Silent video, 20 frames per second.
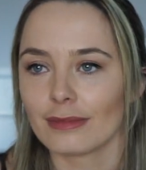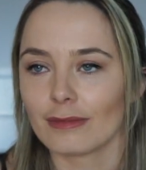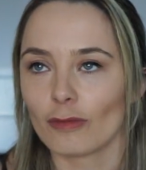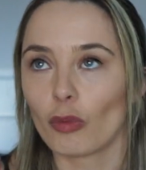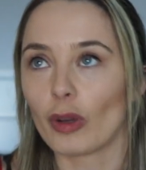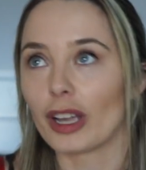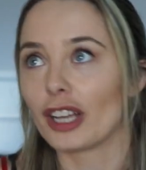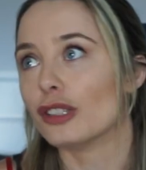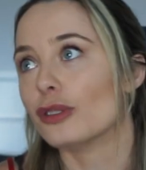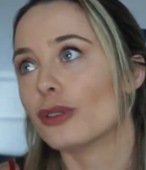
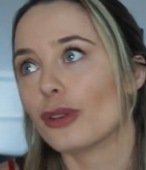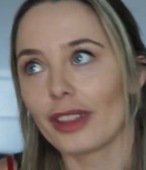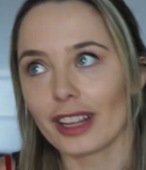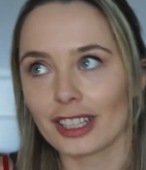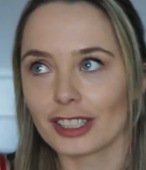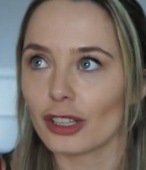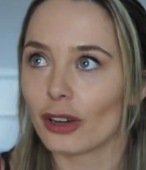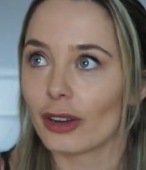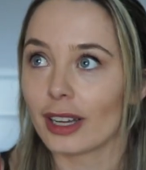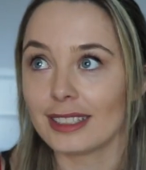we can do
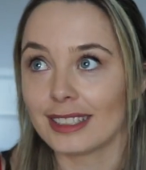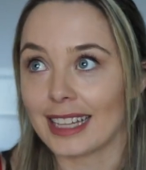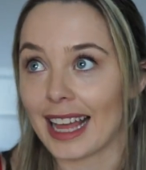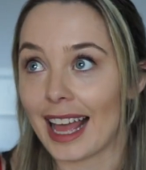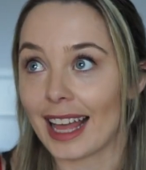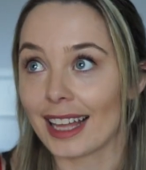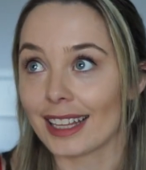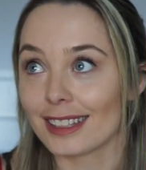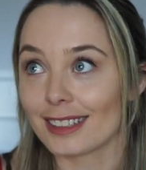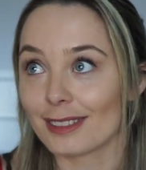this song and
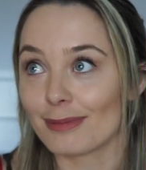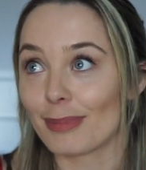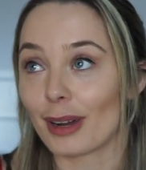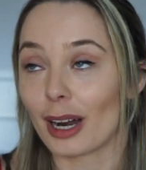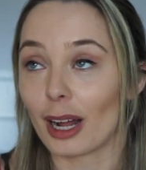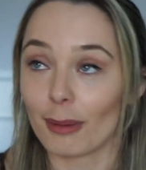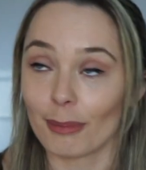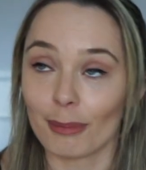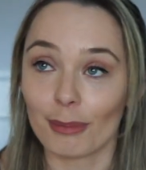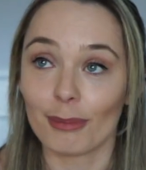dance,
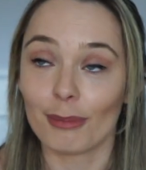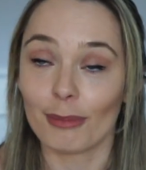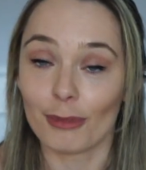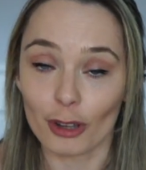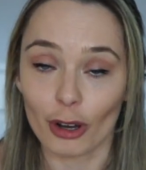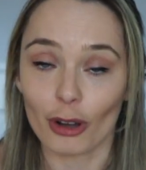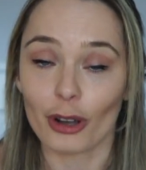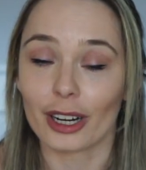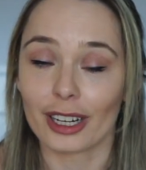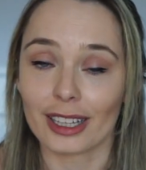but I'm
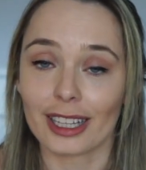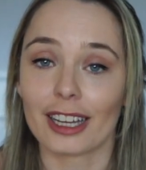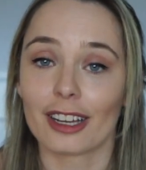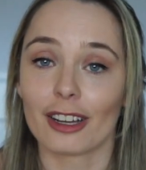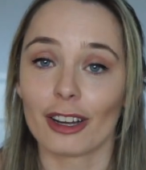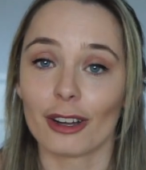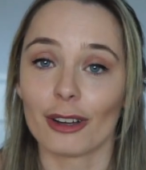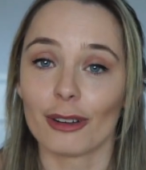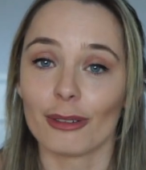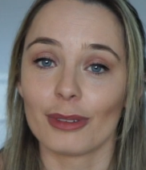not gonna let
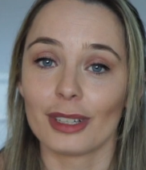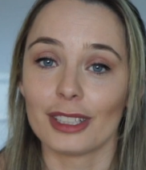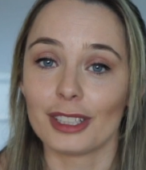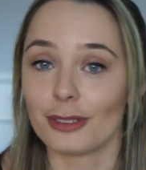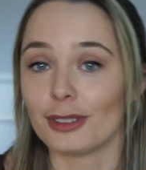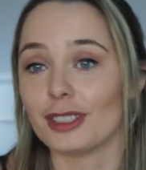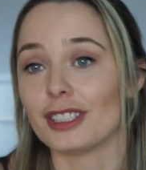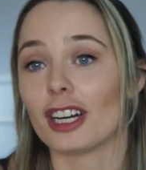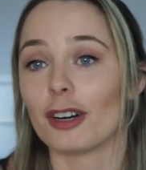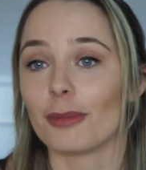go
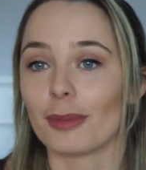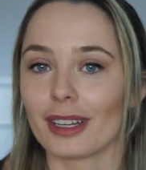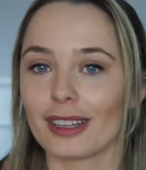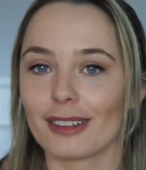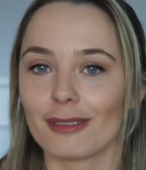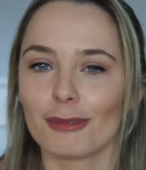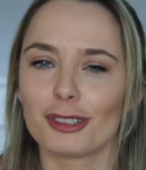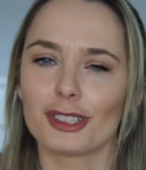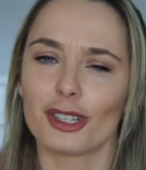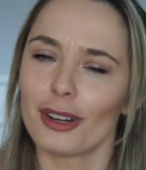until you tell
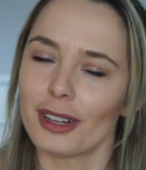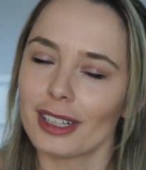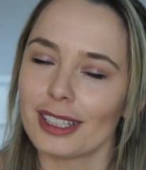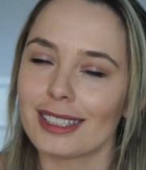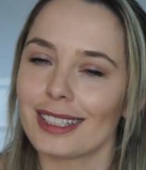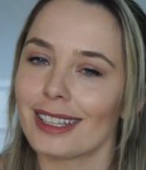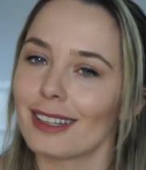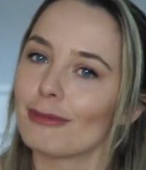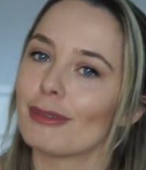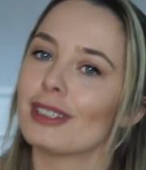me. Which
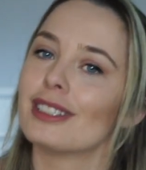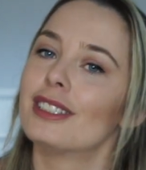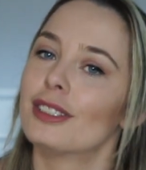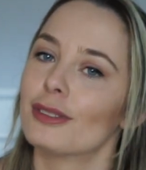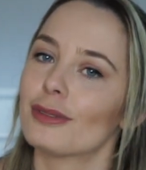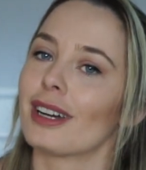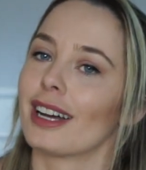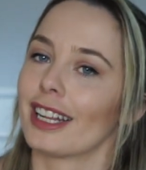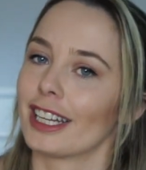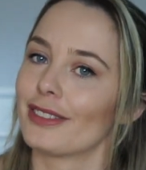honestly, we're
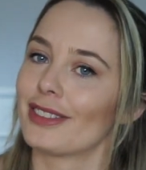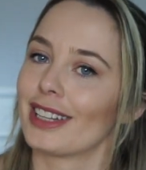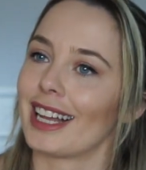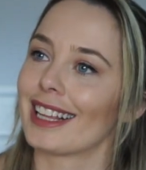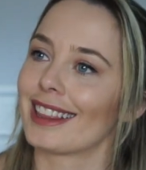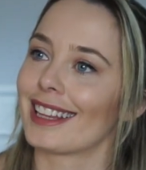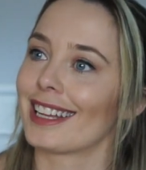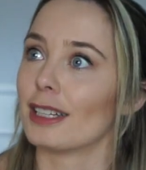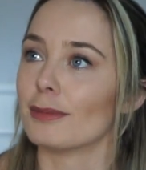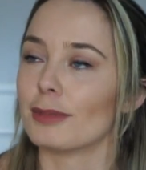still kind of
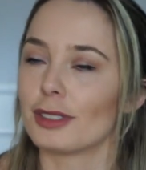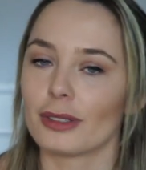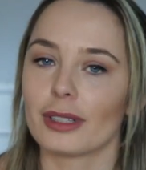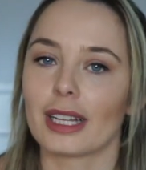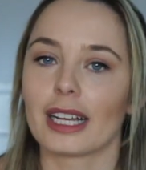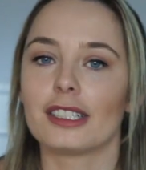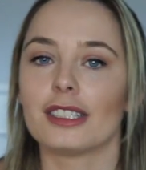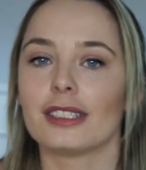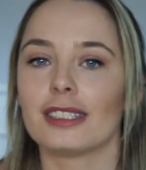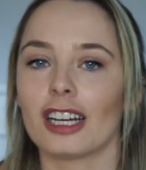like that. I'm still
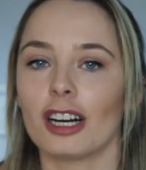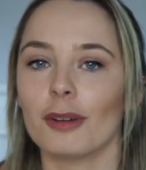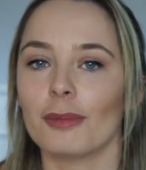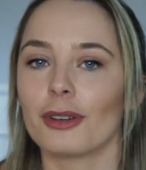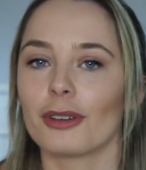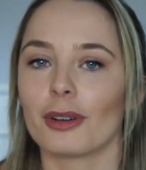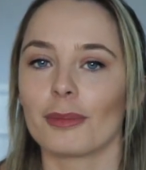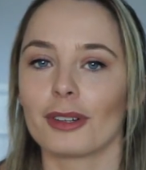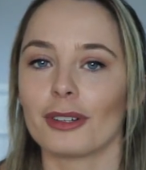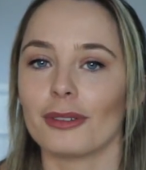like, just tell
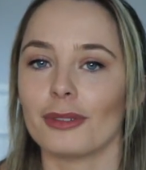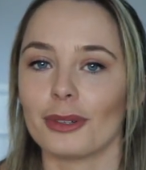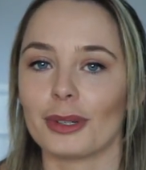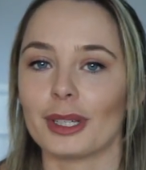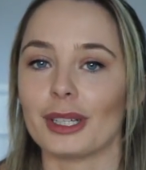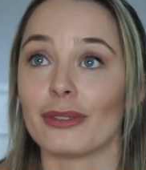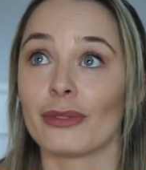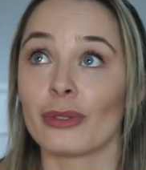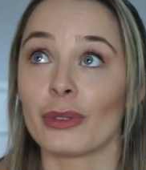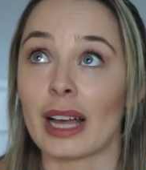me or I'm gonna
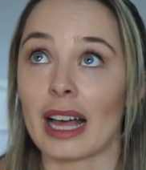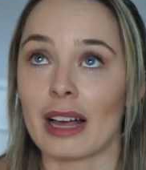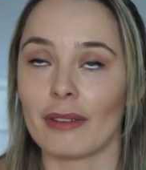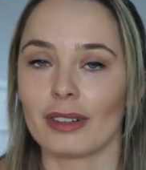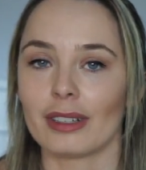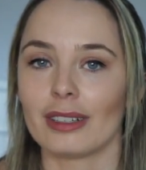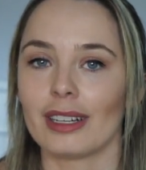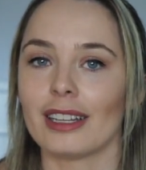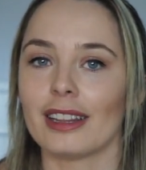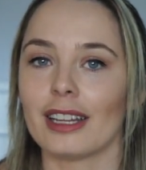annoy you
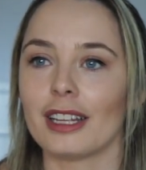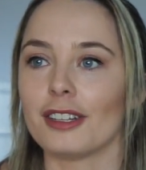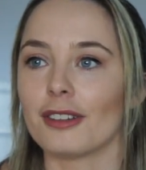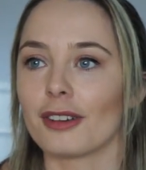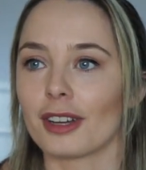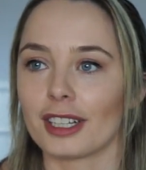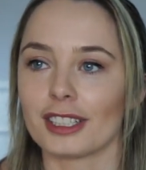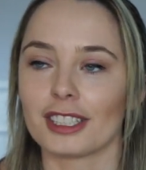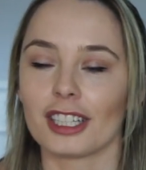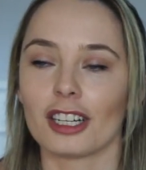forever and then you're gonna